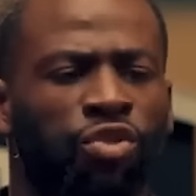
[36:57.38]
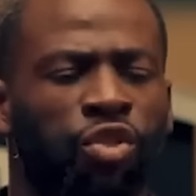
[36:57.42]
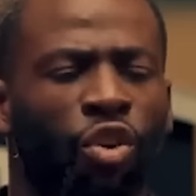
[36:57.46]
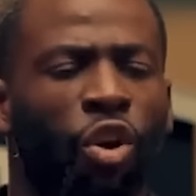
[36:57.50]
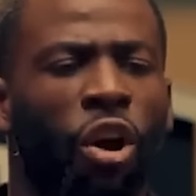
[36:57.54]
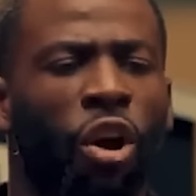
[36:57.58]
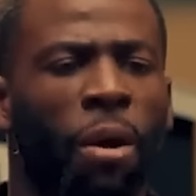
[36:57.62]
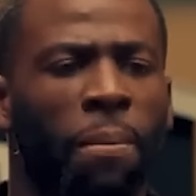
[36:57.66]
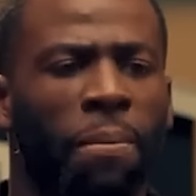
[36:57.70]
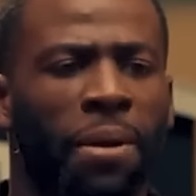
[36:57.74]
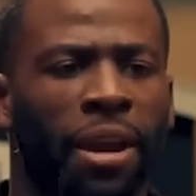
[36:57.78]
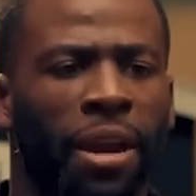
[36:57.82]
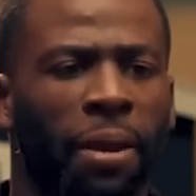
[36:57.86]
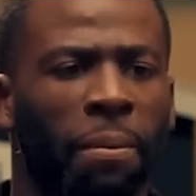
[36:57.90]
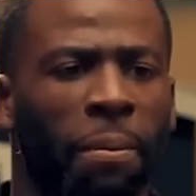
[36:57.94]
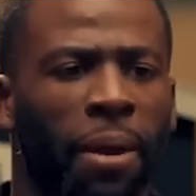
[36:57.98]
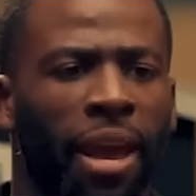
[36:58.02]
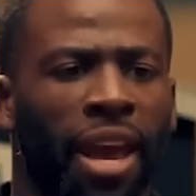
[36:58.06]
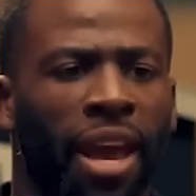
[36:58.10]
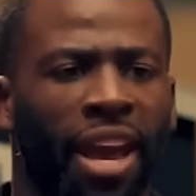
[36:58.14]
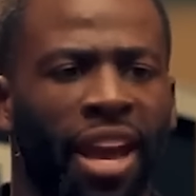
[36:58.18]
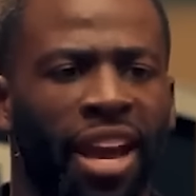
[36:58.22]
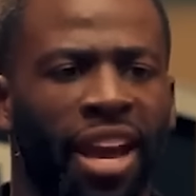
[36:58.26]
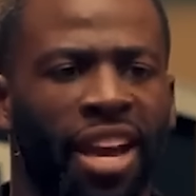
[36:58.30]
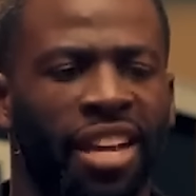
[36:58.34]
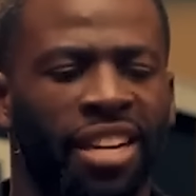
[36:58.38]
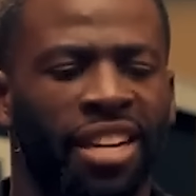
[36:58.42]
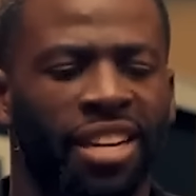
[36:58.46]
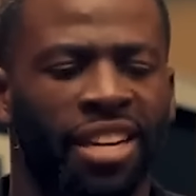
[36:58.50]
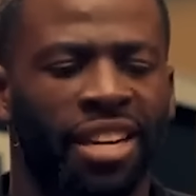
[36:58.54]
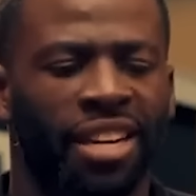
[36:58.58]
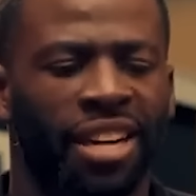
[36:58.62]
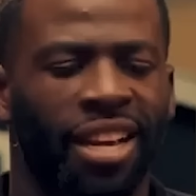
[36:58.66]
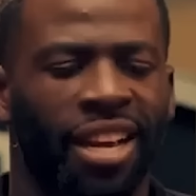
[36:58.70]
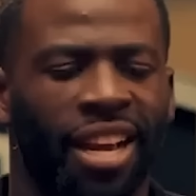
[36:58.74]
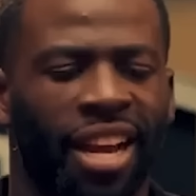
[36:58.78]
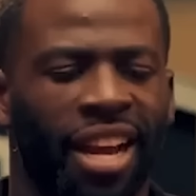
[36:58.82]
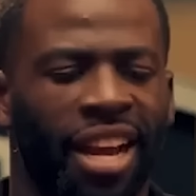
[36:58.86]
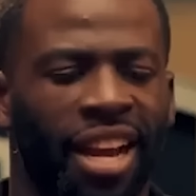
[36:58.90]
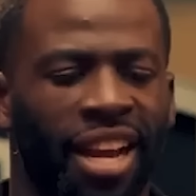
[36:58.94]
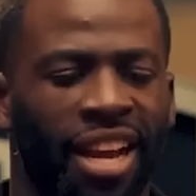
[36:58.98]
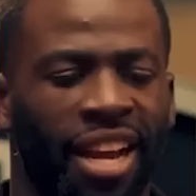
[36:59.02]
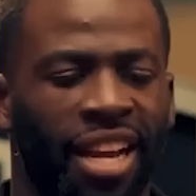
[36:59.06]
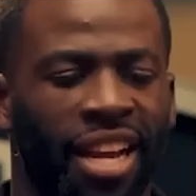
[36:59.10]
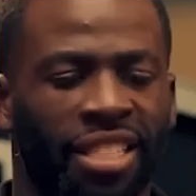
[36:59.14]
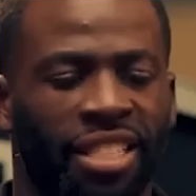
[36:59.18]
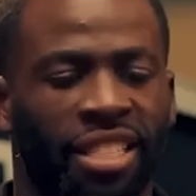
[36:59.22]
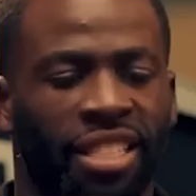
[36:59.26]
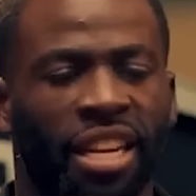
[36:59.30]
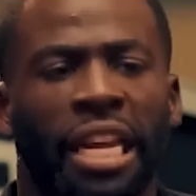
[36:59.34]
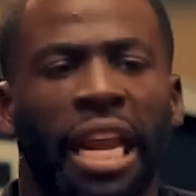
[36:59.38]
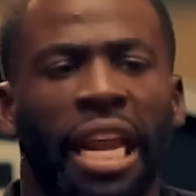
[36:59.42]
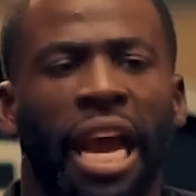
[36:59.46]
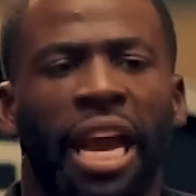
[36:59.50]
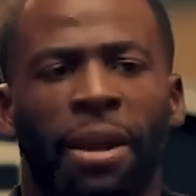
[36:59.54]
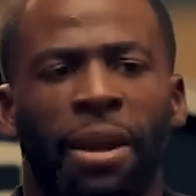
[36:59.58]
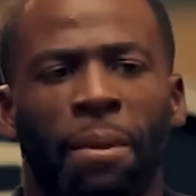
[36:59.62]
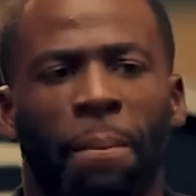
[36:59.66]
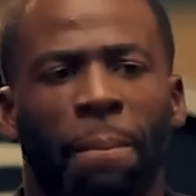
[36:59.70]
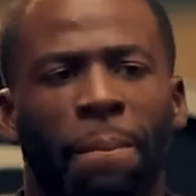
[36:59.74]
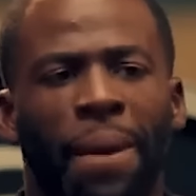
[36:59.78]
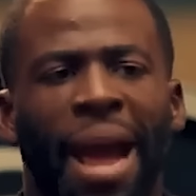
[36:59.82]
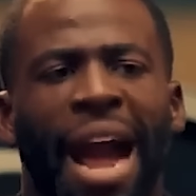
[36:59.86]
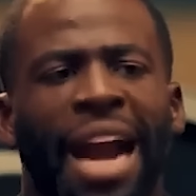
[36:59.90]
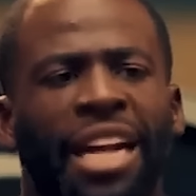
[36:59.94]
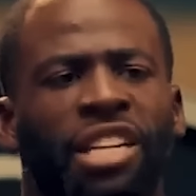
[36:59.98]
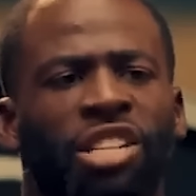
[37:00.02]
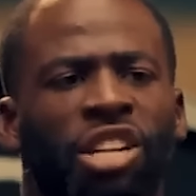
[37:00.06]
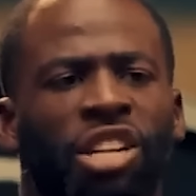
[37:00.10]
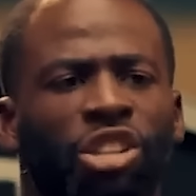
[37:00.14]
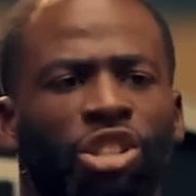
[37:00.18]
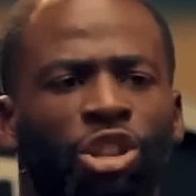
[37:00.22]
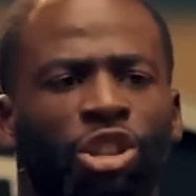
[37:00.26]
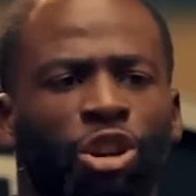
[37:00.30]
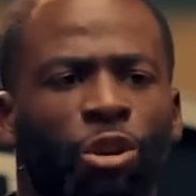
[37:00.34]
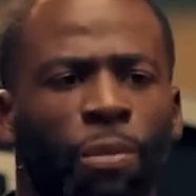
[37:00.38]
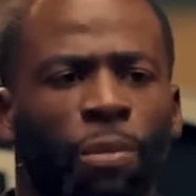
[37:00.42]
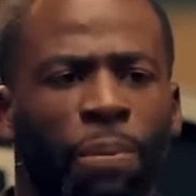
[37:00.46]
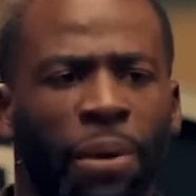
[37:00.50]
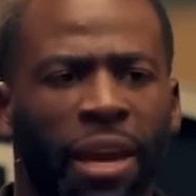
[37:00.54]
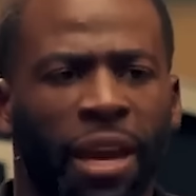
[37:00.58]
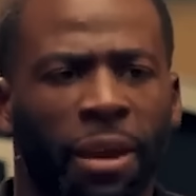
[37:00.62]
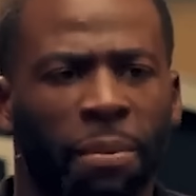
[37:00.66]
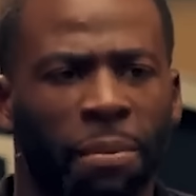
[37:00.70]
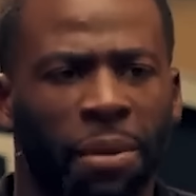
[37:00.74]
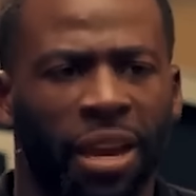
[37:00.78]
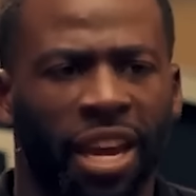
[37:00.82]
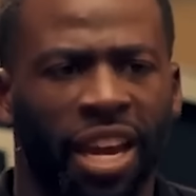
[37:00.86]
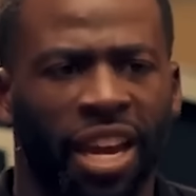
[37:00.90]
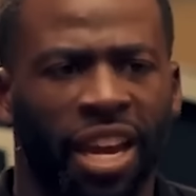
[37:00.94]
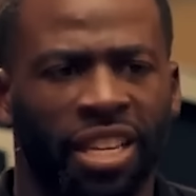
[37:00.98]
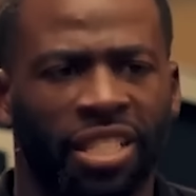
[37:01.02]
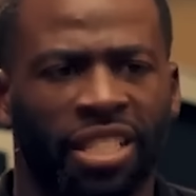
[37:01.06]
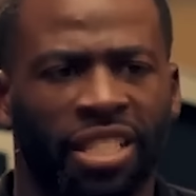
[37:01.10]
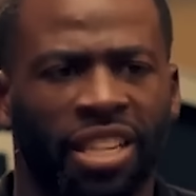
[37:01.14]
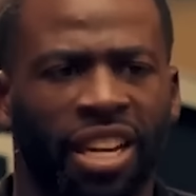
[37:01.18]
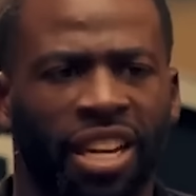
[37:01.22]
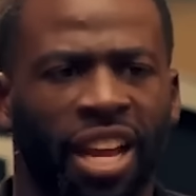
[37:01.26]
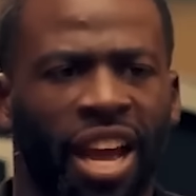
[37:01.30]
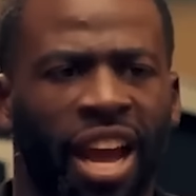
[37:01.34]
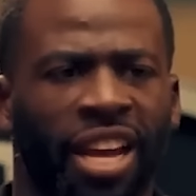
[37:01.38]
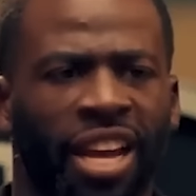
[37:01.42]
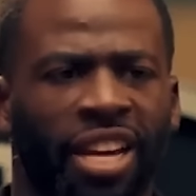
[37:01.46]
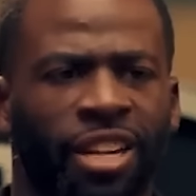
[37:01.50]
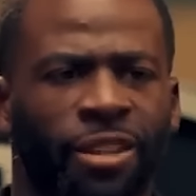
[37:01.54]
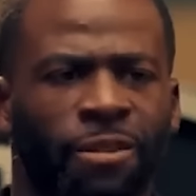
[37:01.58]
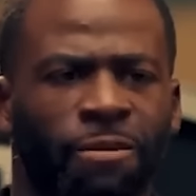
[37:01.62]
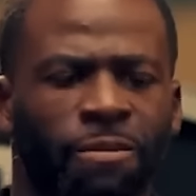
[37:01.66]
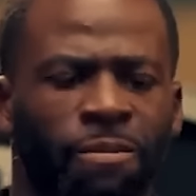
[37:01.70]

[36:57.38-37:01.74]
four big man, to like back to two big man, to like